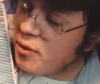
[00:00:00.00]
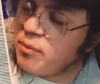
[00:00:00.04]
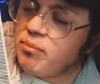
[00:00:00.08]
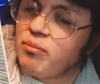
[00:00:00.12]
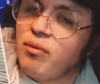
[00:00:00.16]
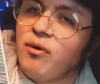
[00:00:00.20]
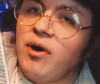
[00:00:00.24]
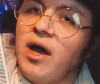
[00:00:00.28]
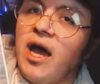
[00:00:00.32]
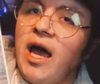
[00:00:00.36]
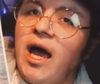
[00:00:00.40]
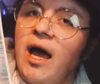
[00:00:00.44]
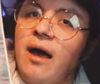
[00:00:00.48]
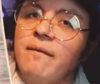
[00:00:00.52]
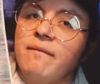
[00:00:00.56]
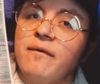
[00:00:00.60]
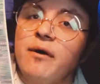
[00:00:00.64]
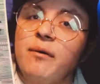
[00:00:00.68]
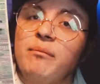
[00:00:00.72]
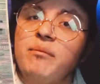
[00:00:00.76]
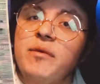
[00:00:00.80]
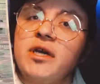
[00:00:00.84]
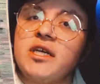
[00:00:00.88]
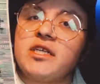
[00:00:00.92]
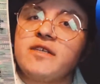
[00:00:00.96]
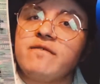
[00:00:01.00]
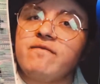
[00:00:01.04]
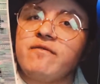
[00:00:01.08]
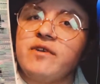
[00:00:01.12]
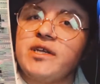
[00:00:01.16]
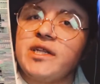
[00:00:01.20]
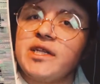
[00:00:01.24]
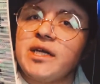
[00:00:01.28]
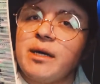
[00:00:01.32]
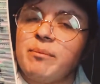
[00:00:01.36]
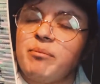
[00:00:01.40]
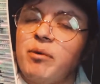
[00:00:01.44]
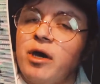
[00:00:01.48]
people have a mixed
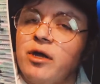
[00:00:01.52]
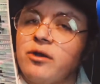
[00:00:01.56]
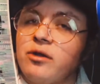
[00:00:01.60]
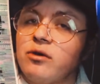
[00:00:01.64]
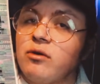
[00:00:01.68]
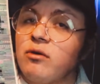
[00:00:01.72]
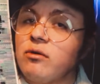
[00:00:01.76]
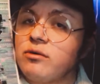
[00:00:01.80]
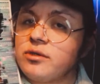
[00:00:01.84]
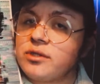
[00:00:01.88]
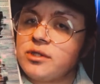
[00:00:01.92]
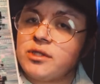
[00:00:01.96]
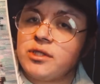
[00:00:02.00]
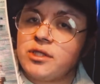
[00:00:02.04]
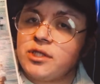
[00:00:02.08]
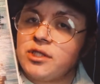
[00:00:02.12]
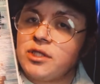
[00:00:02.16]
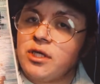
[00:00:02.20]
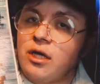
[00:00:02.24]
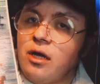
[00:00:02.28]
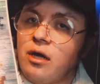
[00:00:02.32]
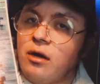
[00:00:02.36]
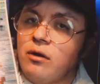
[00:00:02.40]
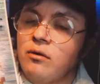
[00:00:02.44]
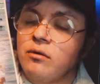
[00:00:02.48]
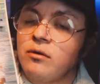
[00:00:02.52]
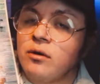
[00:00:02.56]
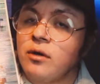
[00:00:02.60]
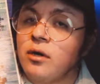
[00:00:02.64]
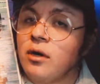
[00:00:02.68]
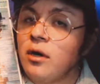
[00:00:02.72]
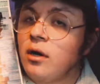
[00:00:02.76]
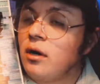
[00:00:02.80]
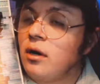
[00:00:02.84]
feeling about the Ghost in the Shell